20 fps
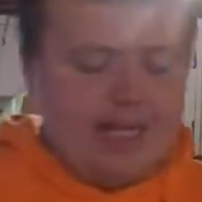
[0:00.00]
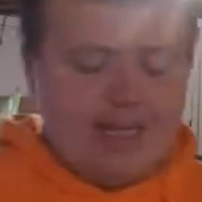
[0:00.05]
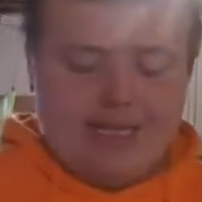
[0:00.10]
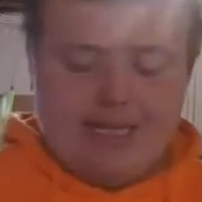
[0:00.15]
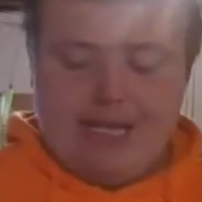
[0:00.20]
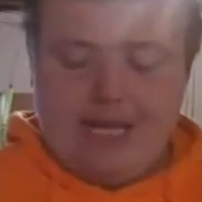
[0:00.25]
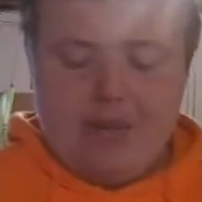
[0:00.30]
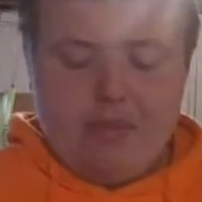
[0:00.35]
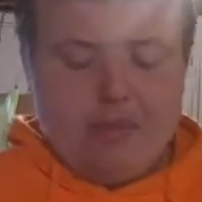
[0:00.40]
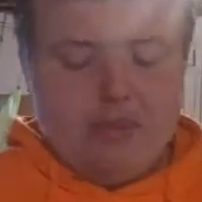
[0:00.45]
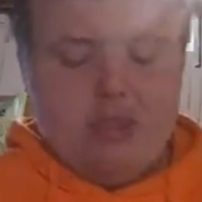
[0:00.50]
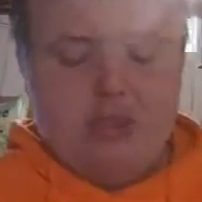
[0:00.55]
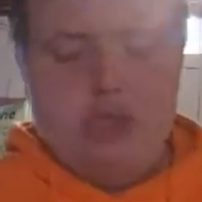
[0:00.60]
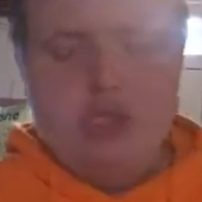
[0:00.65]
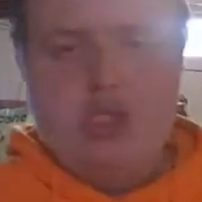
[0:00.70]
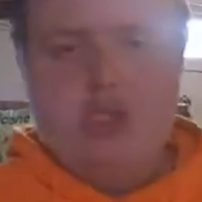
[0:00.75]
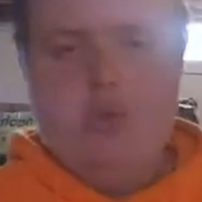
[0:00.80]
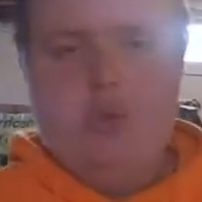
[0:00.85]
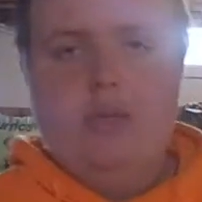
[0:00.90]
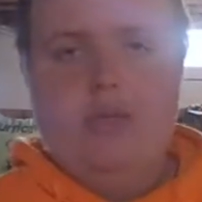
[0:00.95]
I said, I've been
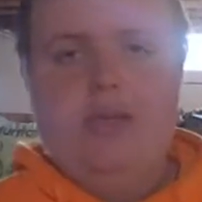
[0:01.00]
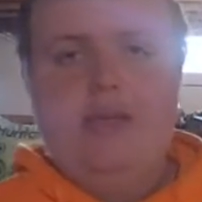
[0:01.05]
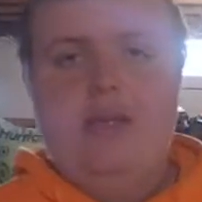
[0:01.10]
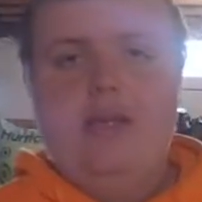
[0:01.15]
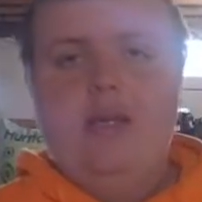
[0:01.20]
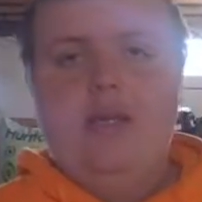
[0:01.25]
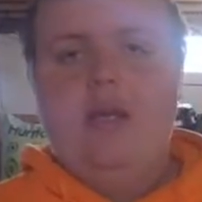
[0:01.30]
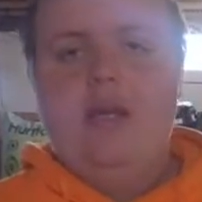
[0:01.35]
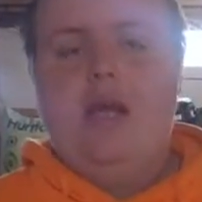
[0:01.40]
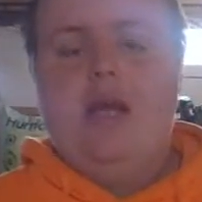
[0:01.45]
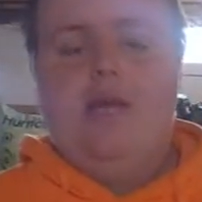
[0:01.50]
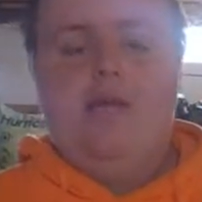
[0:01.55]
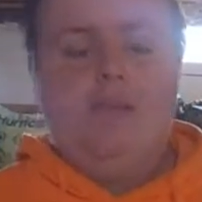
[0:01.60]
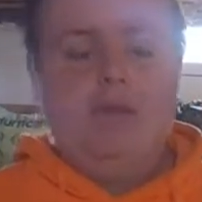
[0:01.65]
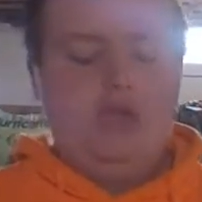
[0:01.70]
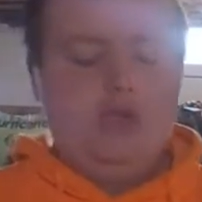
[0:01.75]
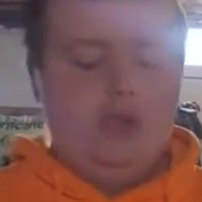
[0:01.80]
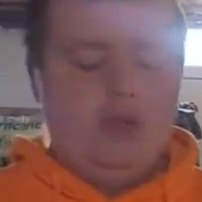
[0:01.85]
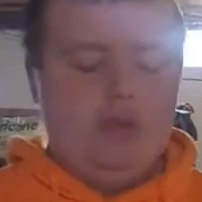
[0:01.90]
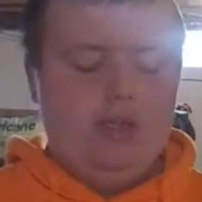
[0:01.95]
shooting
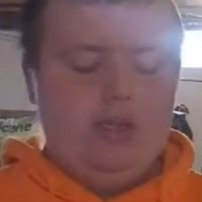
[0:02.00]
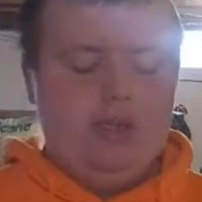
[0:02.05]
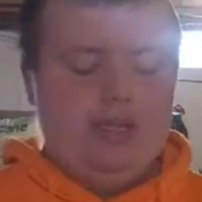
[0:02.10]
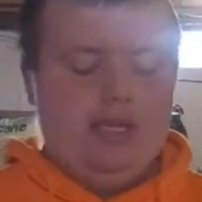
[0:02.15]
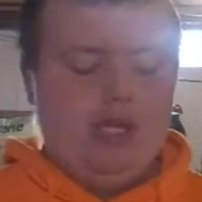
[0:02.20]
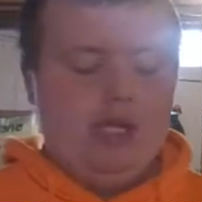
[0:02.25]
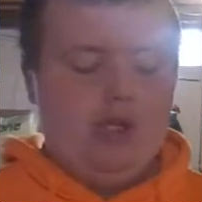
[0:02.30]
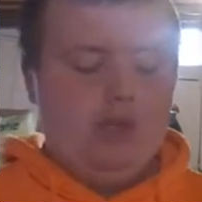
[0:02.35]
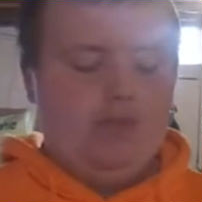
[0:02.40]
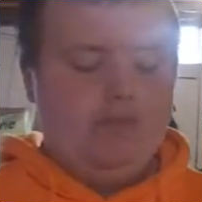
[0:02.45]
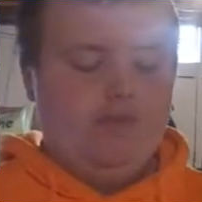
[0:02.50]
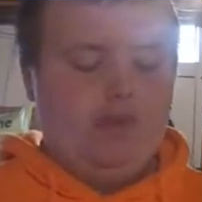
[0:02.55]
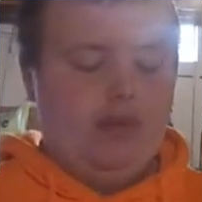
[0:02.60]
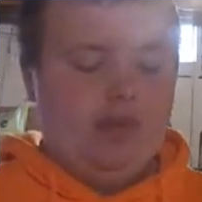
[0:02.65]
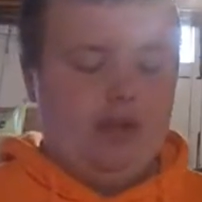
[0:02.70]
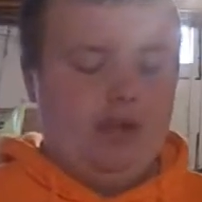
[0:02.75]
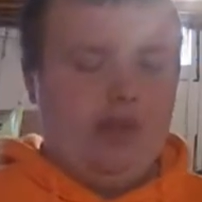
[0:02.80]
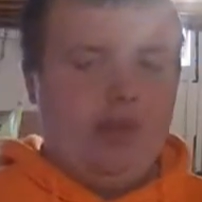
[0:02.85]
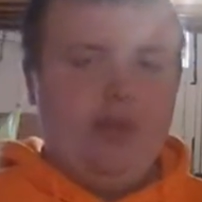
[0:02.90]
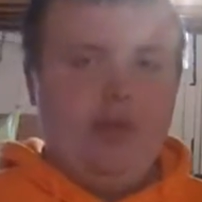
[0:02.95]
these arrows for
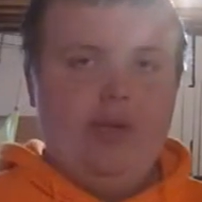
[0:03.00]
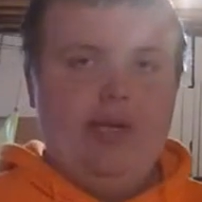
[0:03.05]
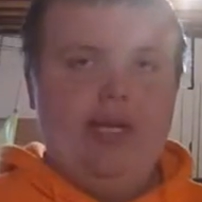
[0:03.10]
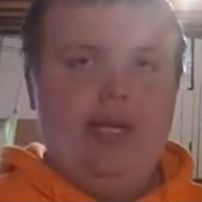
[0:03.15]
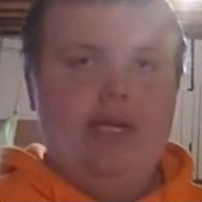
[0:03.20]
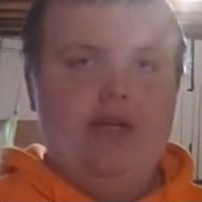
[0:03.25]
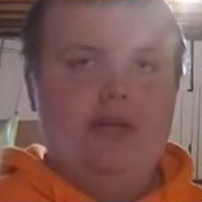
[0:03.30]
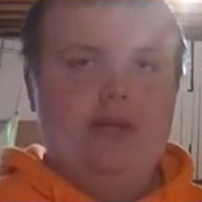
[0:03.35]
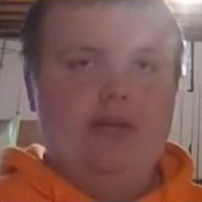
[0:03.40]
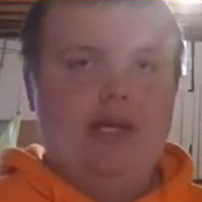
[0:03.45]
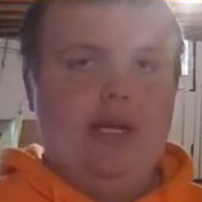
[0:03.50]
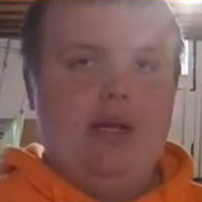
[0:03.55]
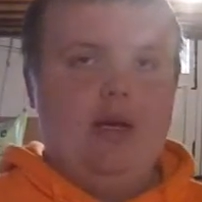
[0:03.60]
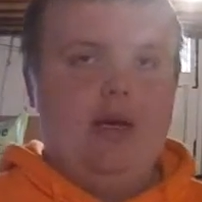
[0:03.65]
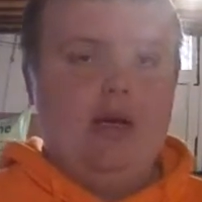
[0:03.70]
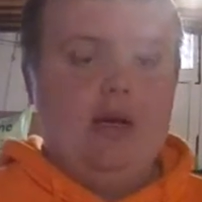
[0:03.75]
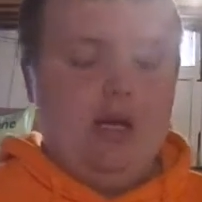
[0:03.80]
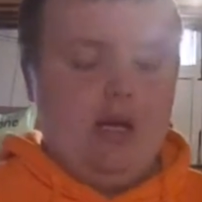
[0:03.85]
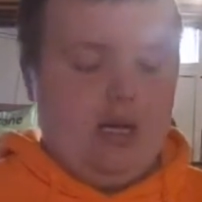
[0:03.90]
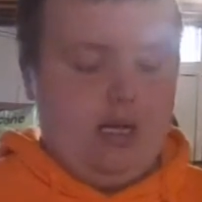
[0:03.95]
about 3 years now.